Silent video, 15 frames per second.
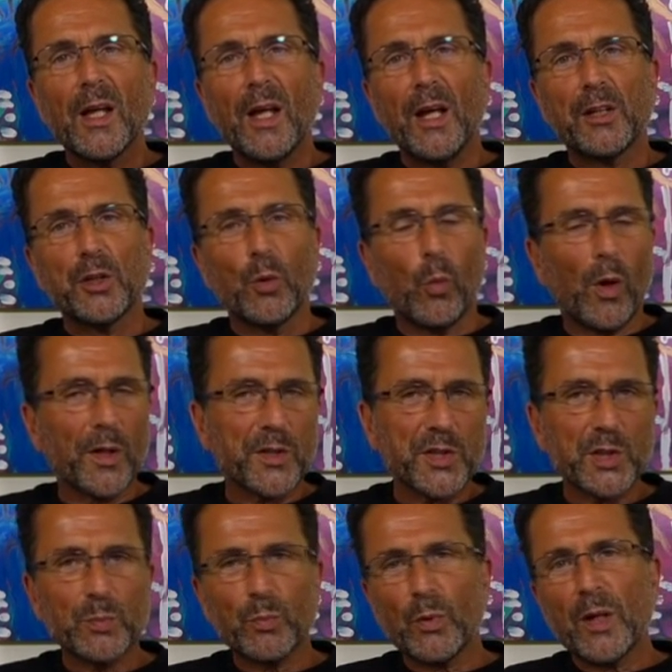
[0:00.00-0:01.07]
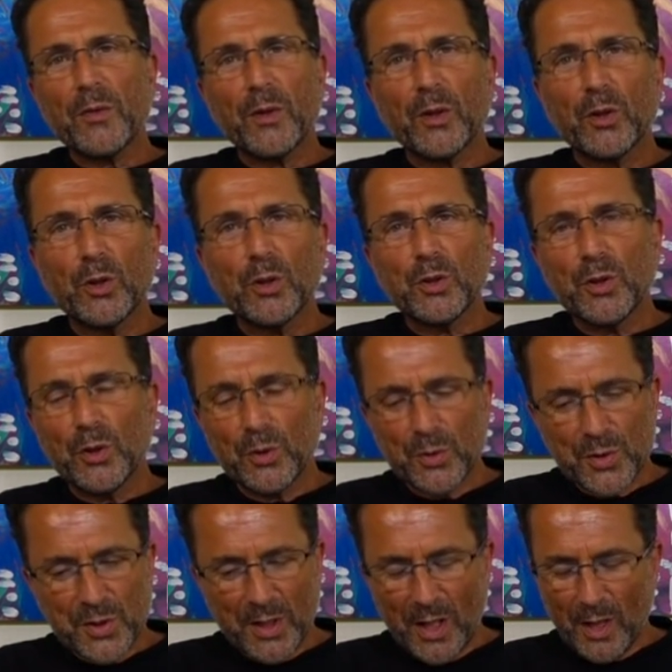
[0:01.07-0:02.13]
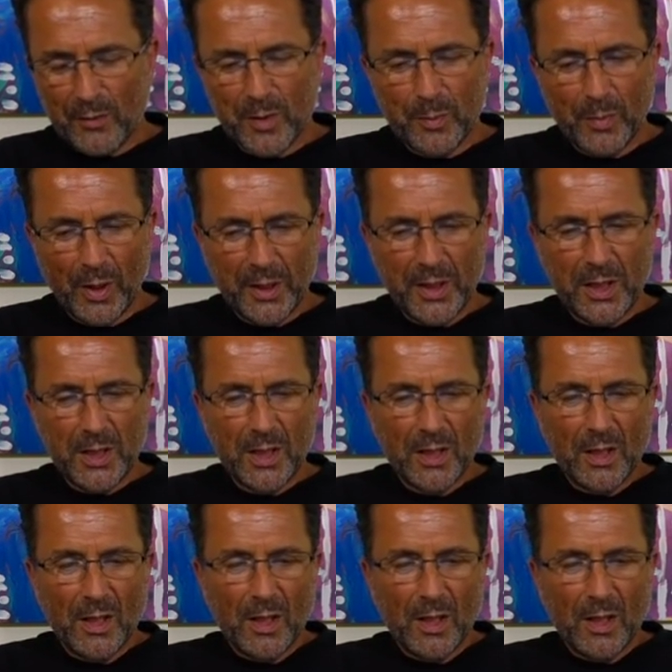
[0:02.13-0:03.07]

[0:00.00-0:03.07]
and you want to spread the good news to everybody,